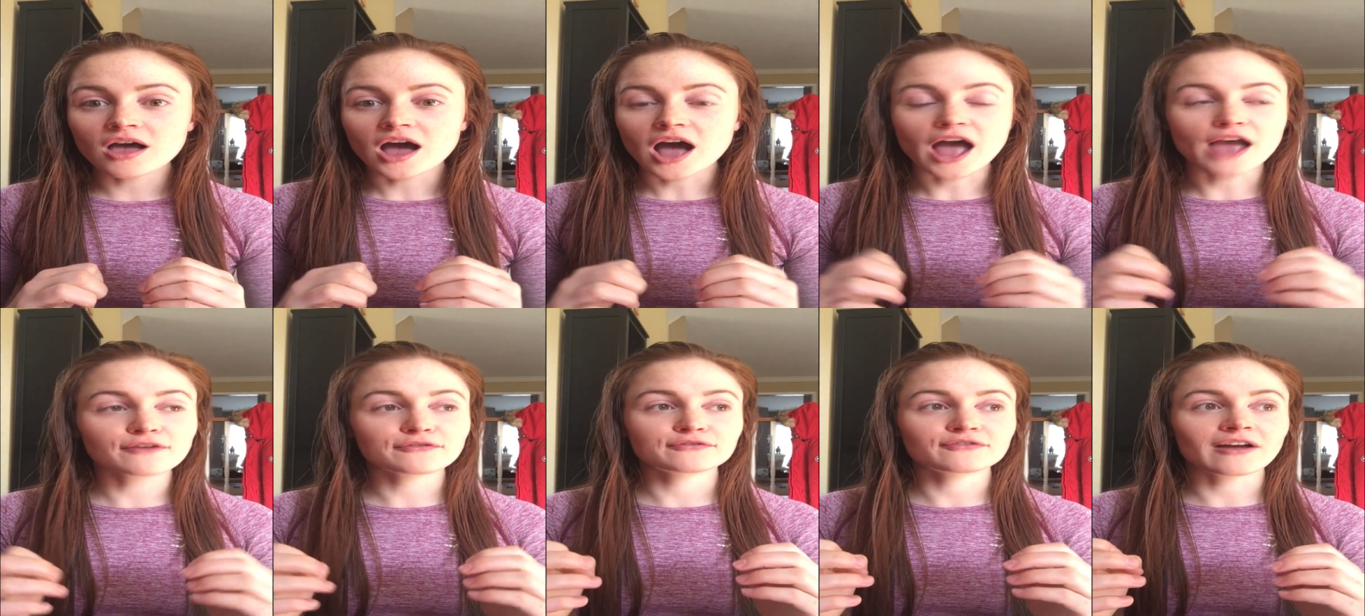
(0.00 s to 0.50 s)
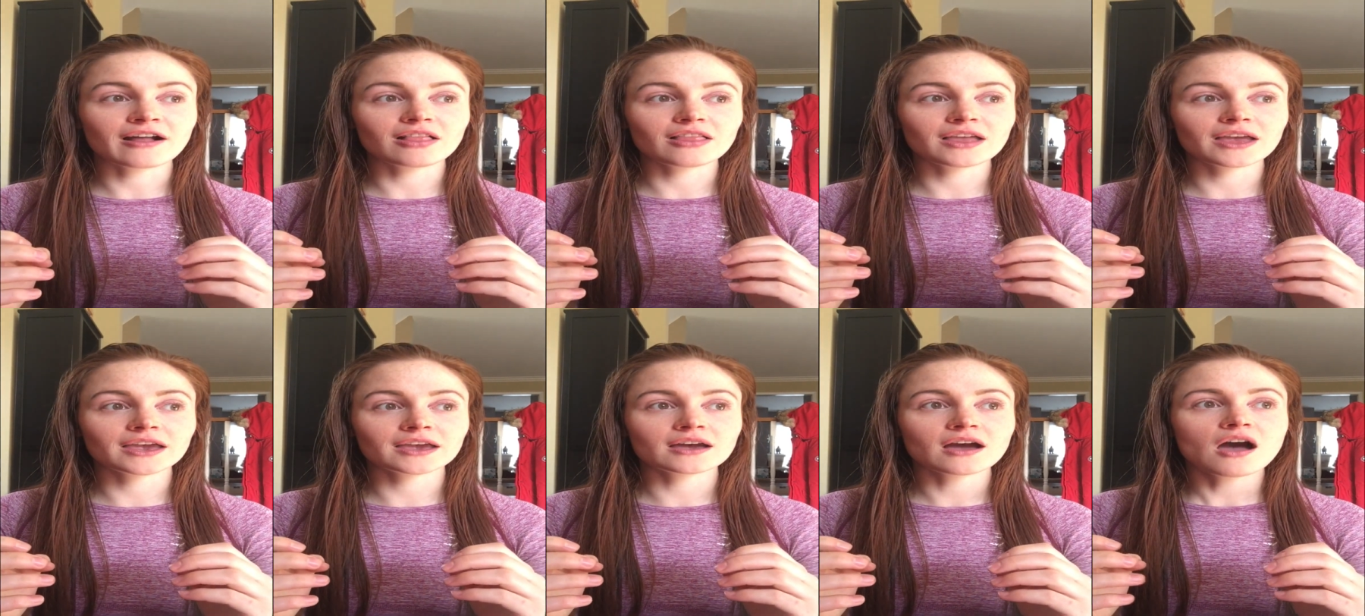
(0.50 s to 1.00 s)
I felt
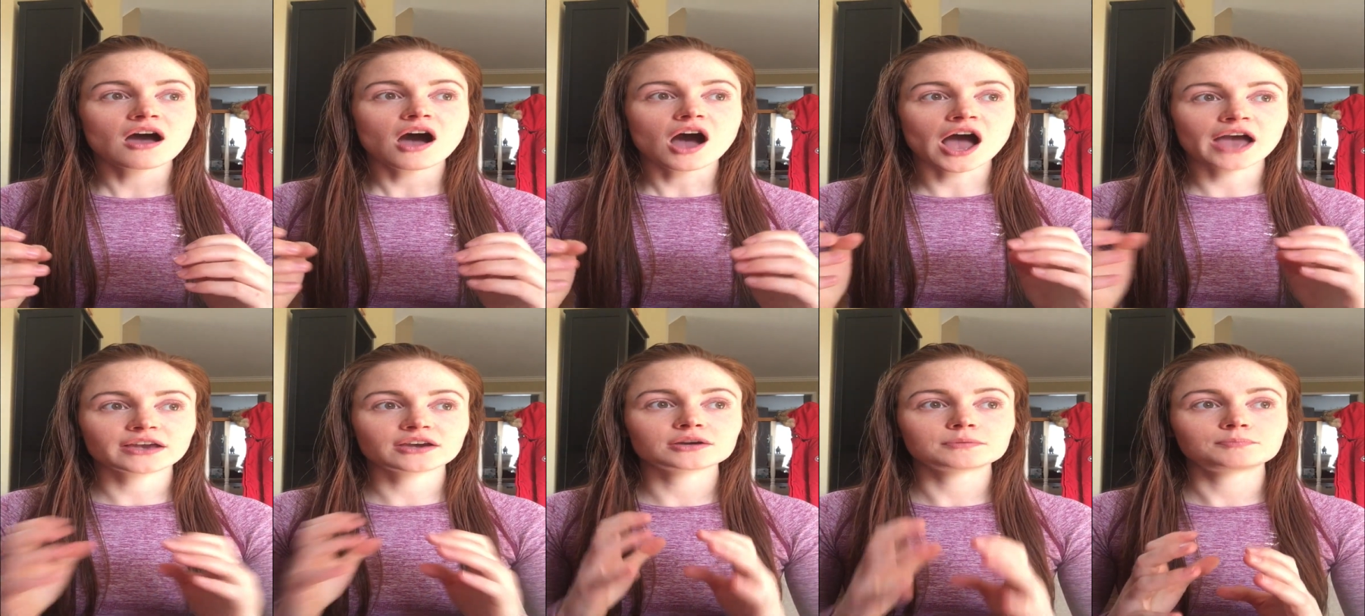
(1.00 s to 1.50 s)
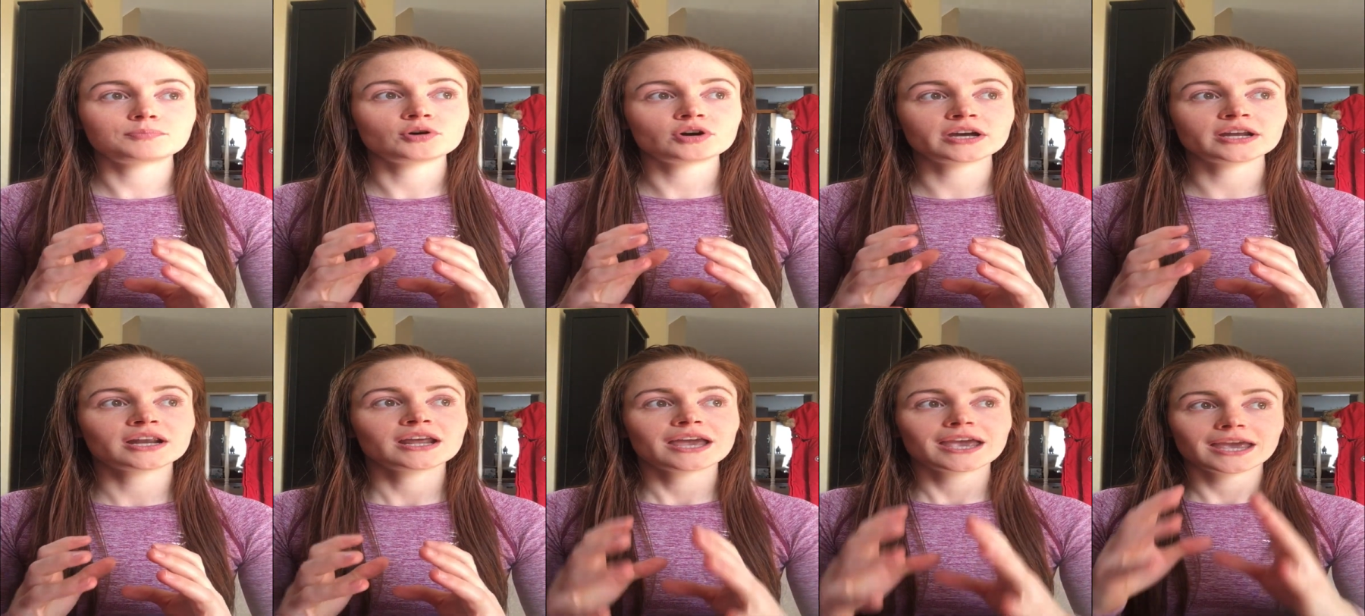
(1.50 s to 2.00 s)
like I could
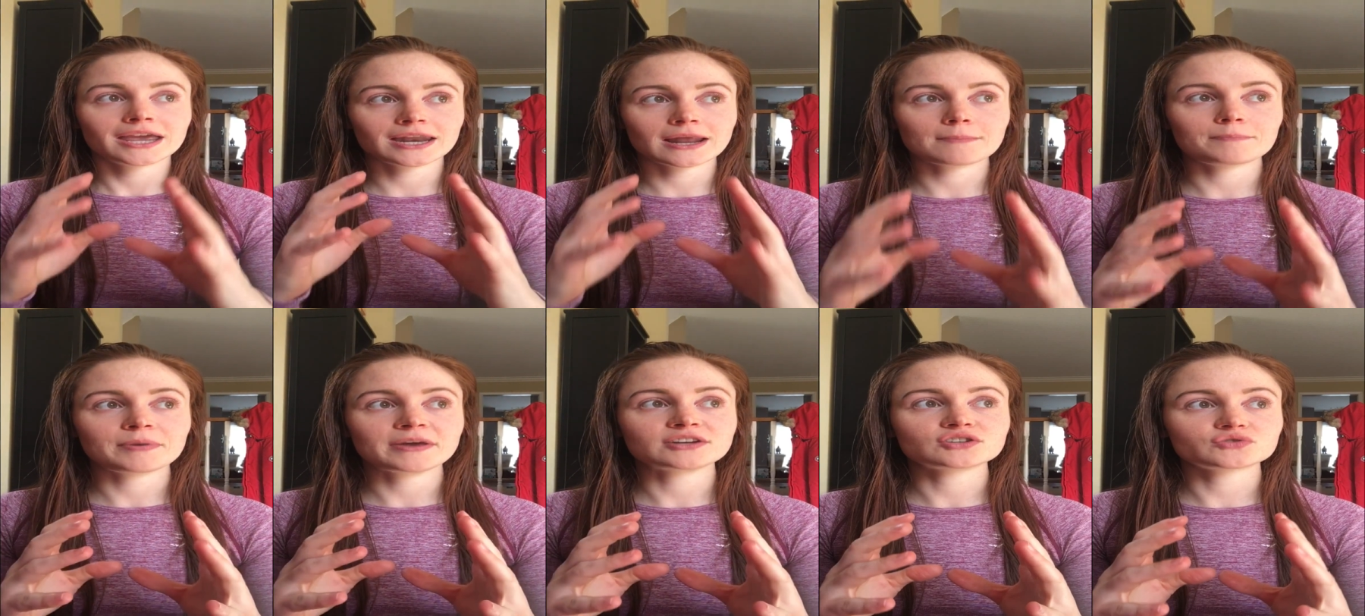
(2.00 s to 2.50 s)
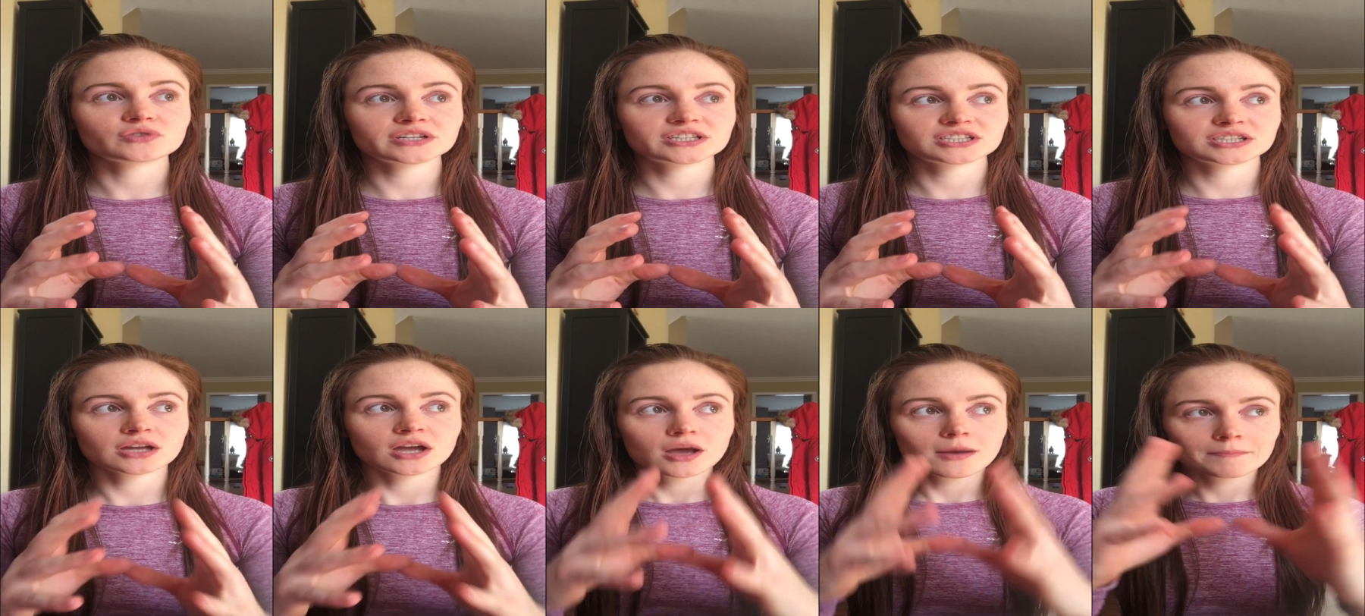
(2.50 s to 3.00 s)
put in a
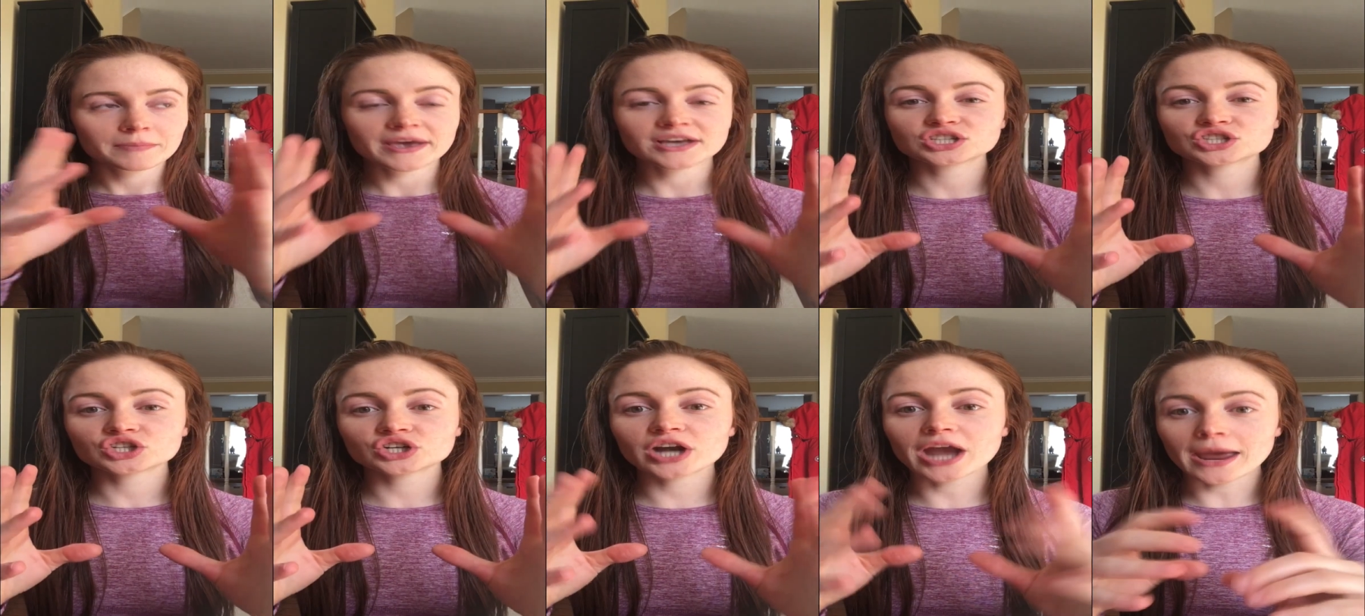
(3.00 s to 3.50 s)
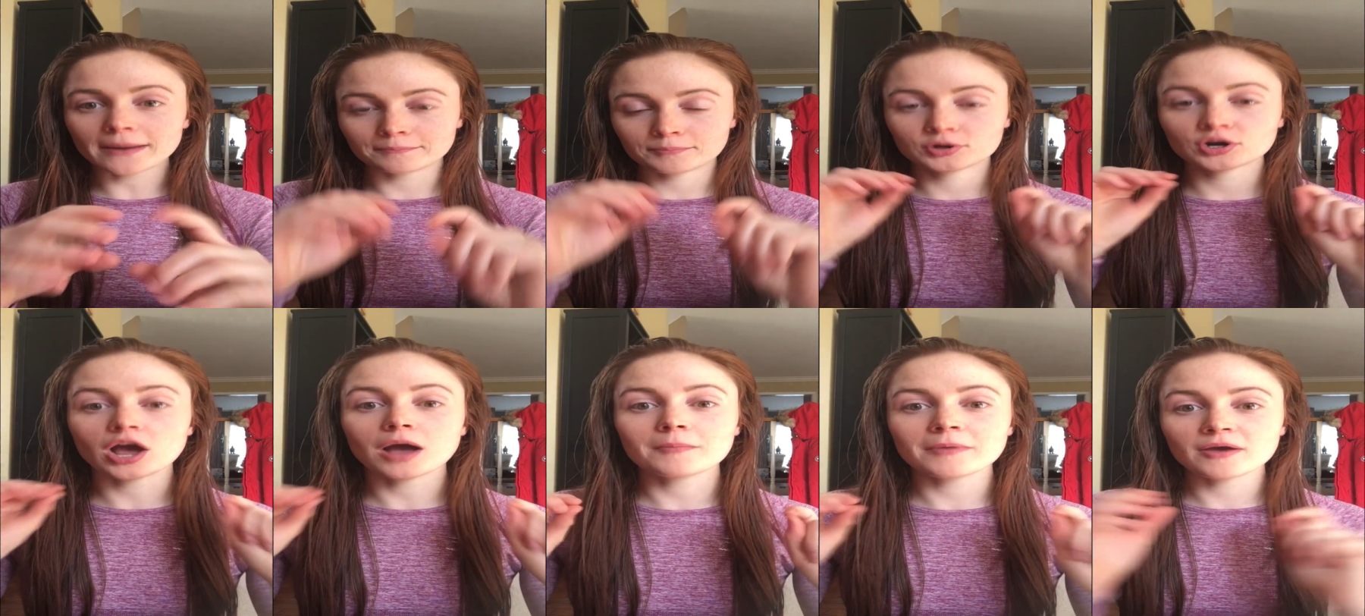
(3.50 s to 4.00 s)
Pinterest picture and
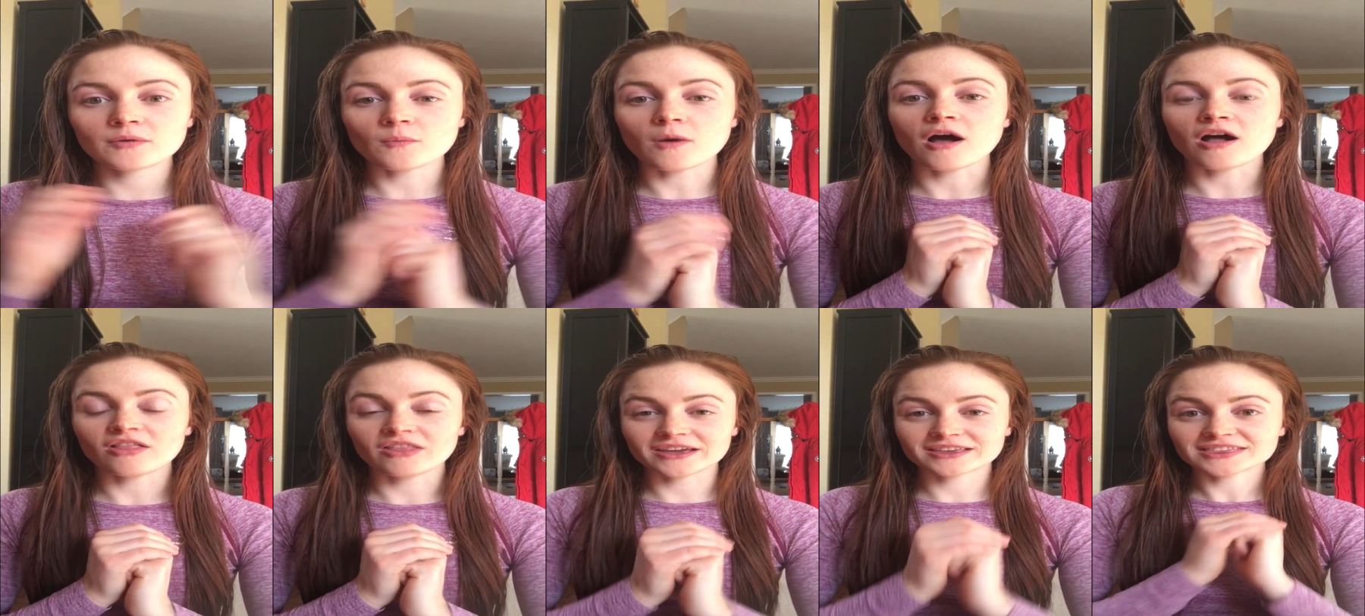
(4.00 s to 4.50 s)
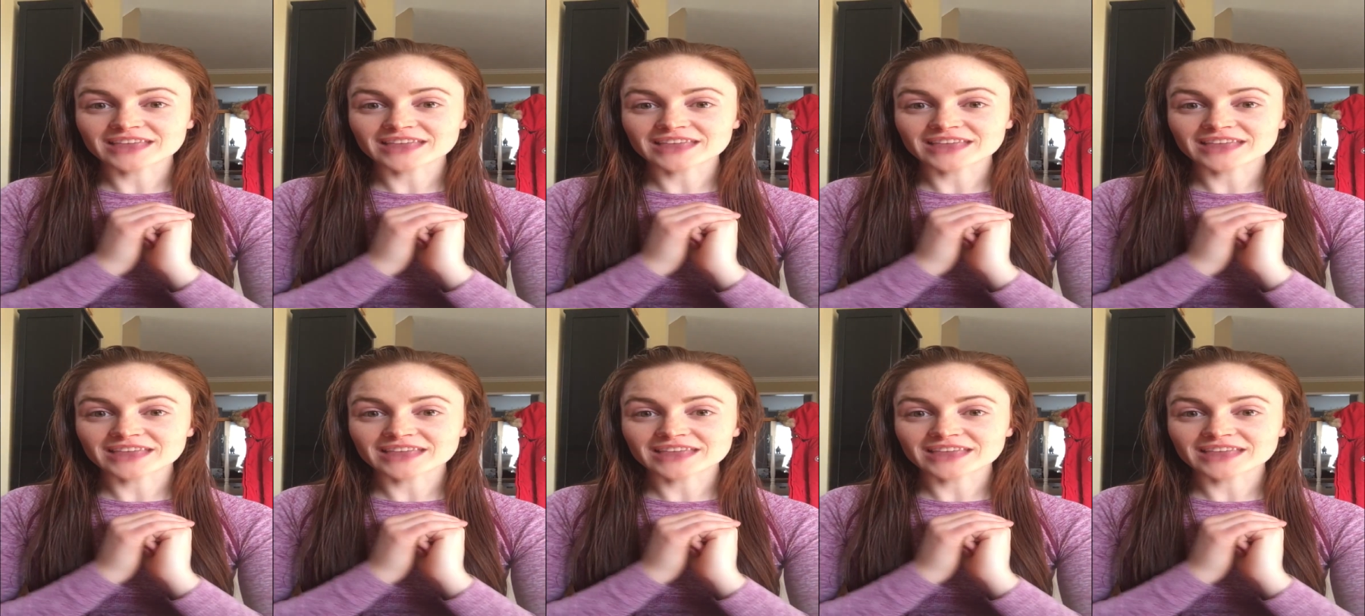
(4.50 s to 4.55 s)
put it on my wall.